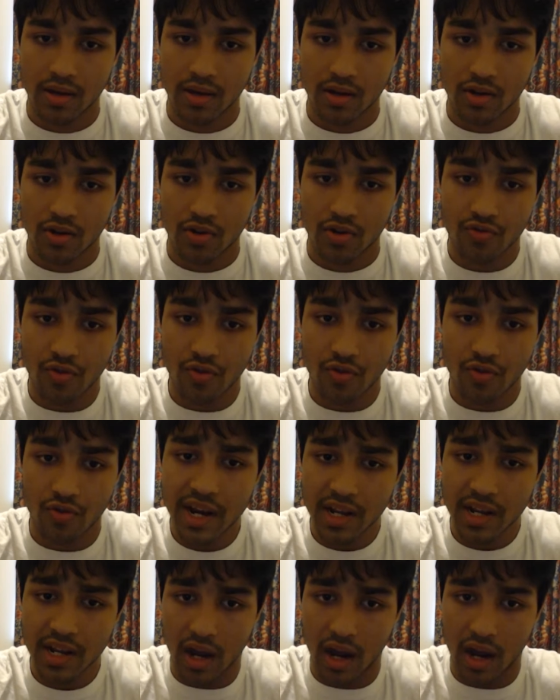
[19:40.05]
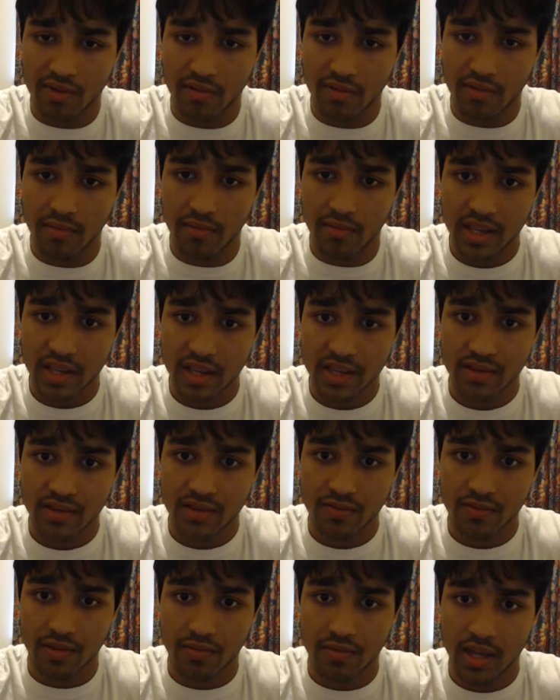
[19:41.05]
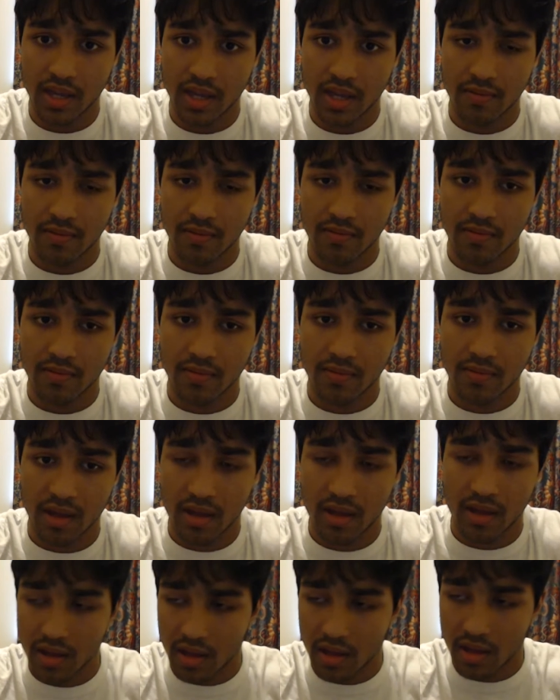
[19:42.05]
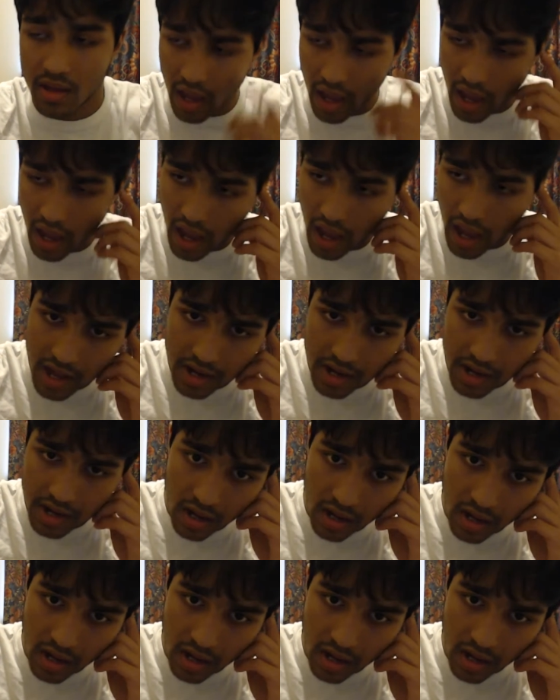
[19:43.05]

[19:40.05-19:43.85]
Try to compromise with me, and